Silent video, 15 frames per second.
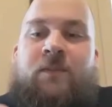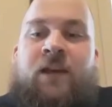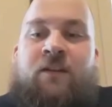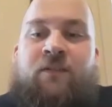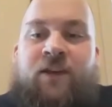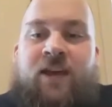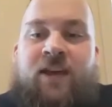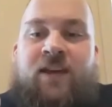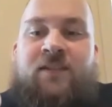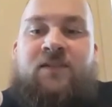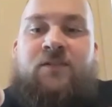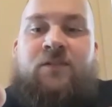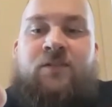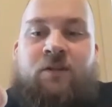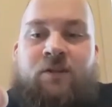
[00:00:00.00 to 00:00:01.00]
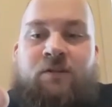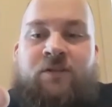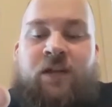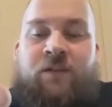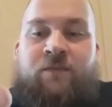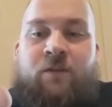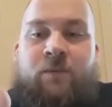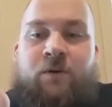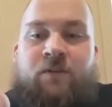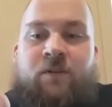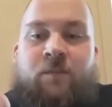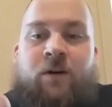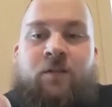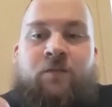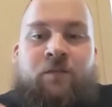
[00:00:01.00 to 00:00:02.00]
If heads, search your deck for a
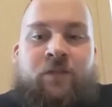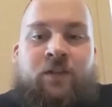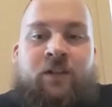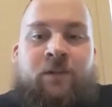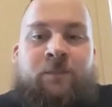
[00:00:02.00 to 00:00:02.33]
Pokemon, reveal it,